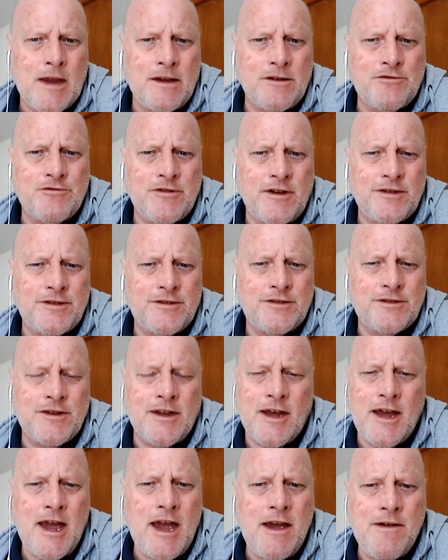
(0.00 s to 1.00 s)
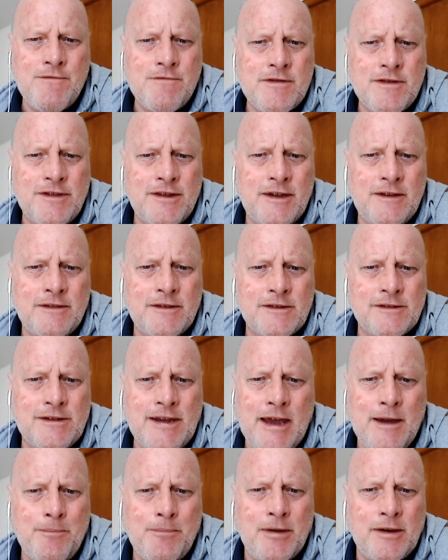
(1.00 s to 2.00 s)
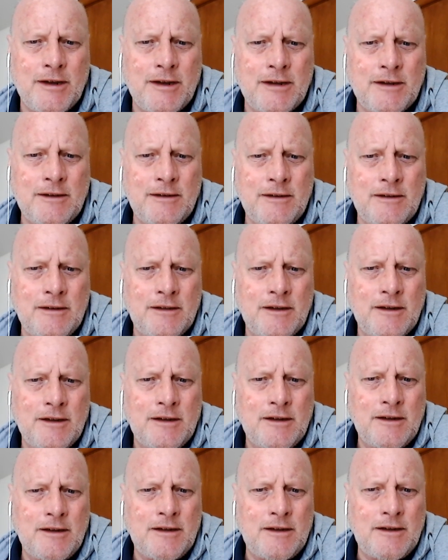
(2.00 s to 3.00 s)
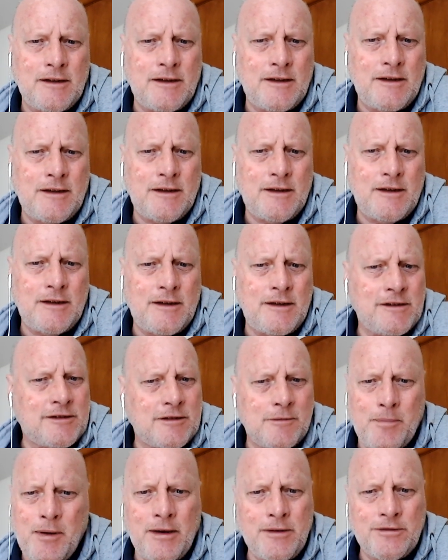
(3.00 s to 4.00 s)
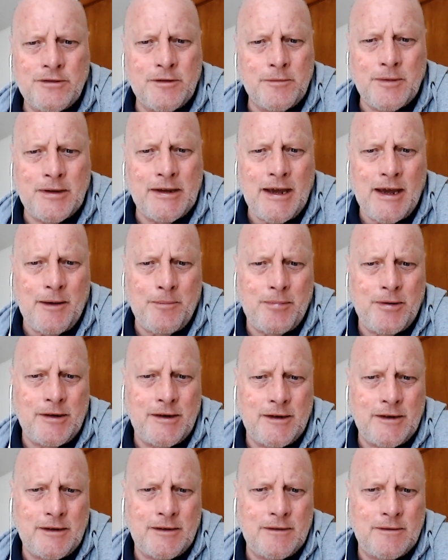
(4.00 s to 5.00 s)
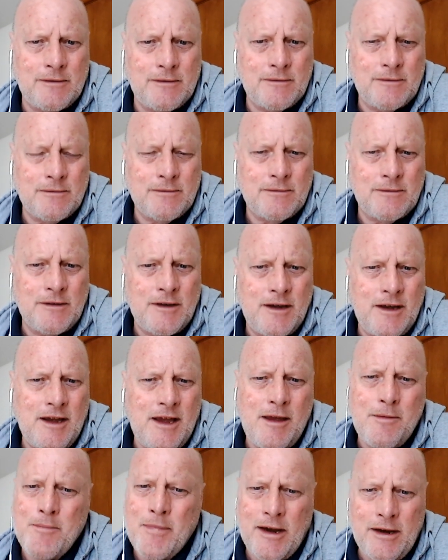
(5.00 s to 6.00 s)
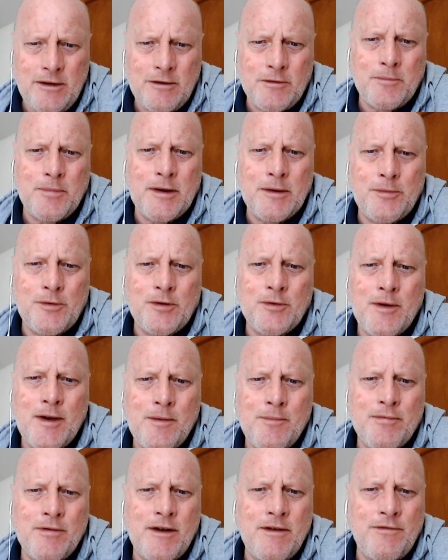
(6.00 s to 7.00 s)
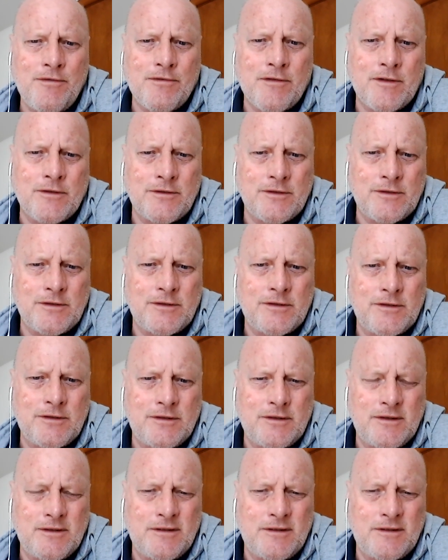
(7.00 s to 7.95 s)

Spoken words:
trust that everything that's happening is supposed to be happening. It may not be to our preference,